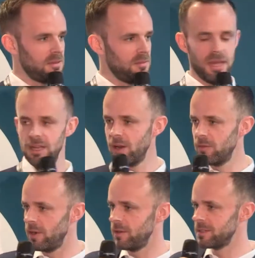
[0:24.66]
Many are
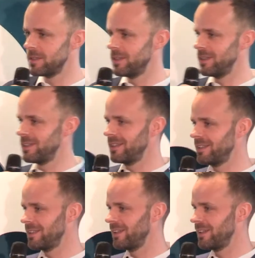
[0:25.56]
involved in, in,
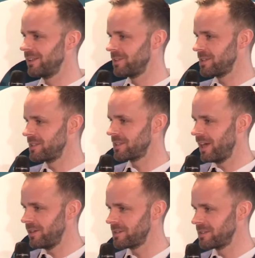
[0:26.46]
in, in uh, logistics
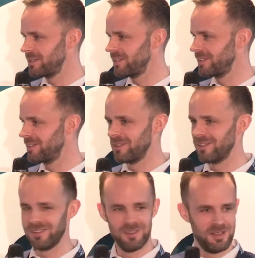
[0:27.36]
carriers?
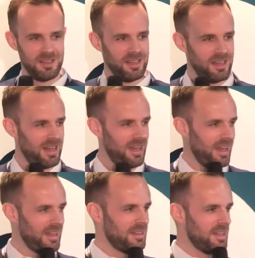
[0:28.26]

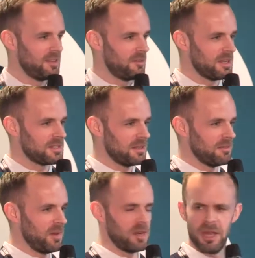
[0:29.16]
And then the rest,
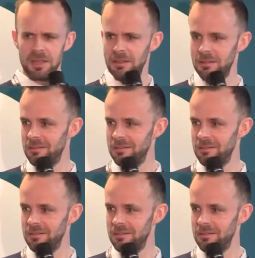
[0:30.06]
kind of